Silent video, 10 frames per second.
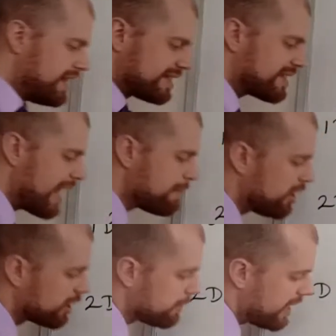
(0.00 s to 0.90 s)
Same
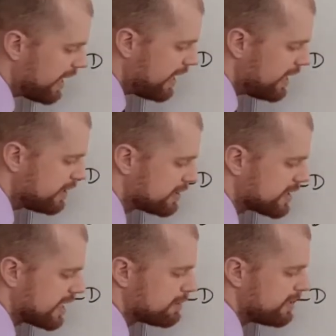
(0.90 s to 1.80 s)
argument here,
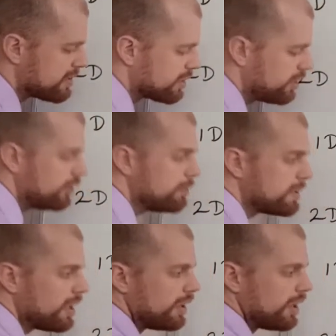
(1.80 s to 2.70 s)
centimetres
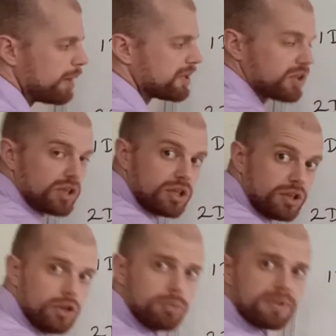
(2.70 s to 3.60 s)
cubed. I'm going to
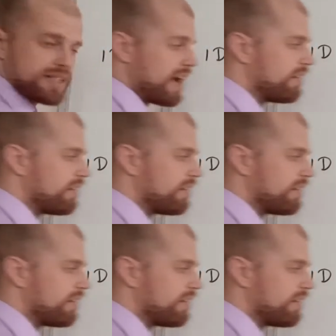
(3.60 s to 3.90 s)
cube the scale